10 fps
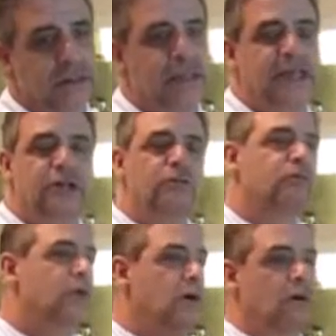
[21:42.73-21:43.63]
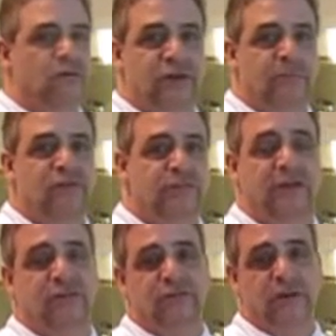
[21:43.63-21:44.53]
and you know something
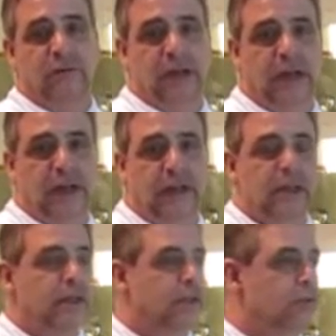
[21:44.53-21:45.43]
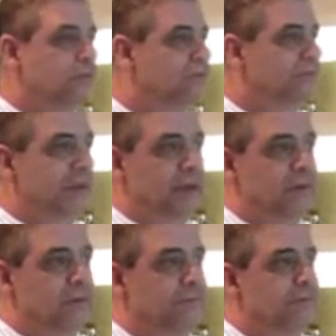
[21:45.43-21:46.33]
special is going on. You
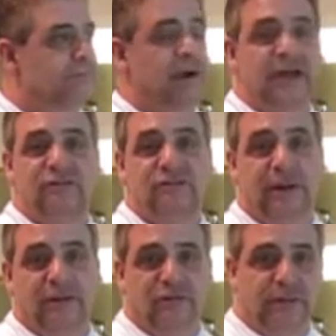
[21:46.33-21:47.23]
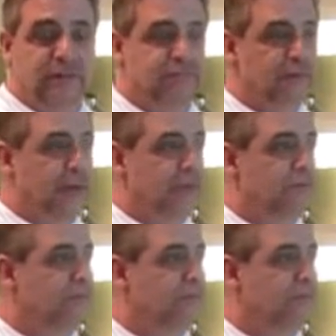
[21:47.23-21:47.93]
smell the fried smells being fried. You